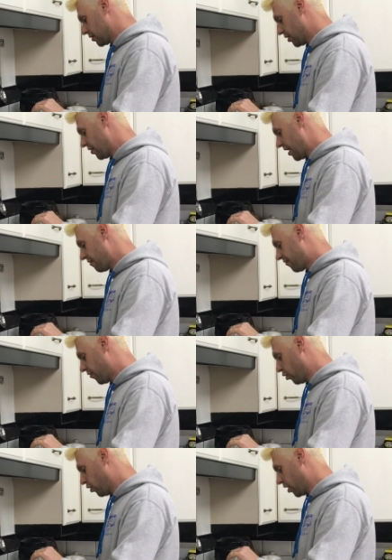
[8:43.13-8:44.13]
So
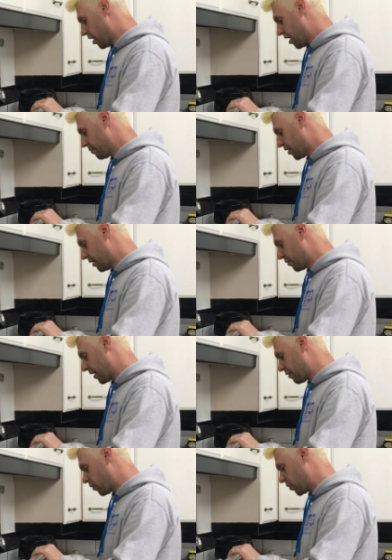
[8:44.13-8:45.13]
therefore, I'm coming
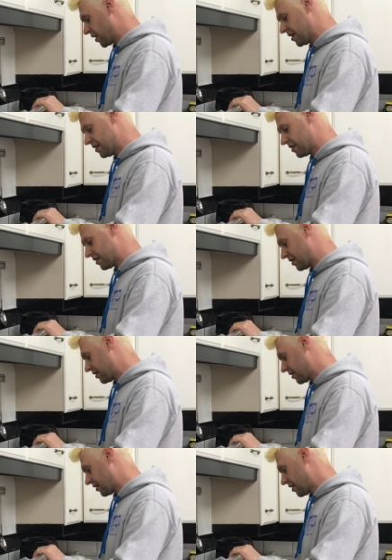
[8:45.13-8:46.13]
out with
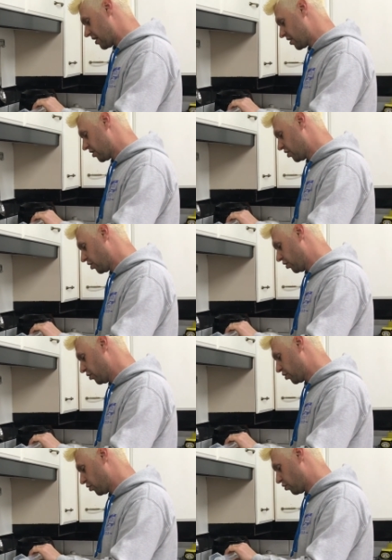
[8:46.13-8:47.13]
a
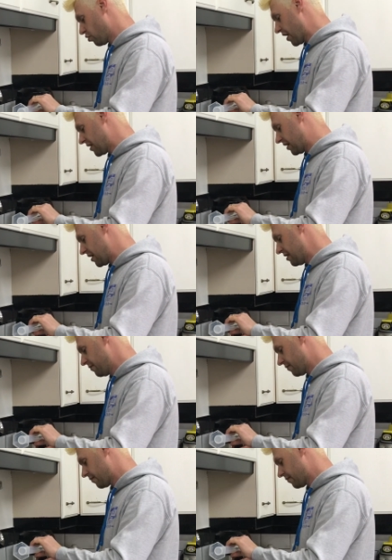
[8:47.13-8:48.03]
conclusion already.